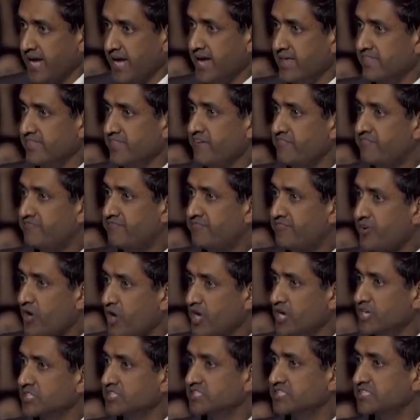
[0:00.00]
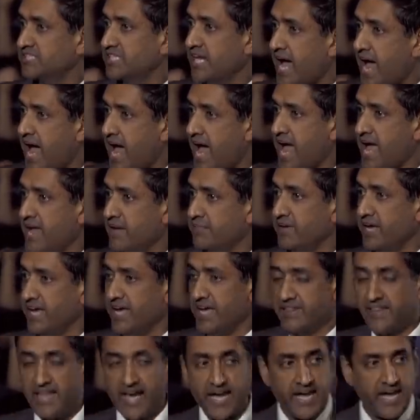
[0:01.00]
in the first time
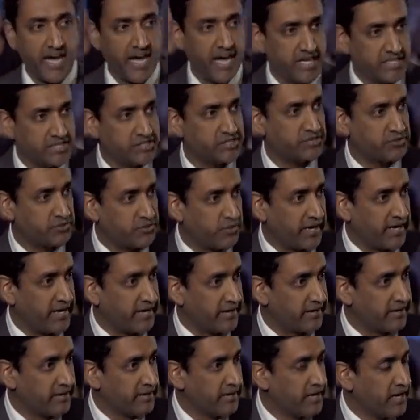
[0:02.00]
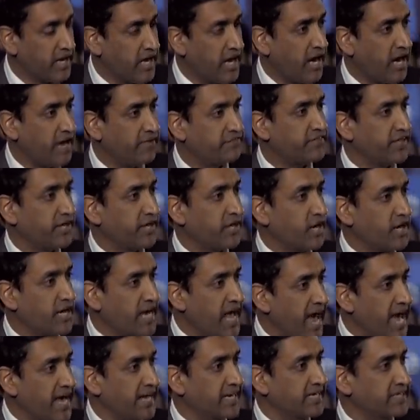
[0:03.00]
in the history of the
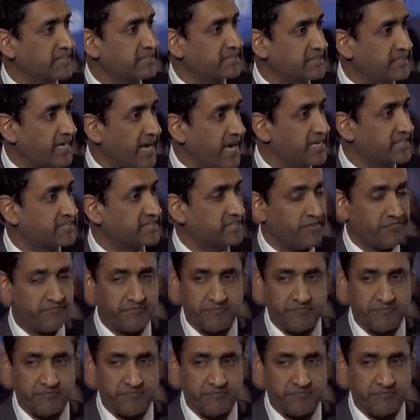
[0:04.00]
United States, the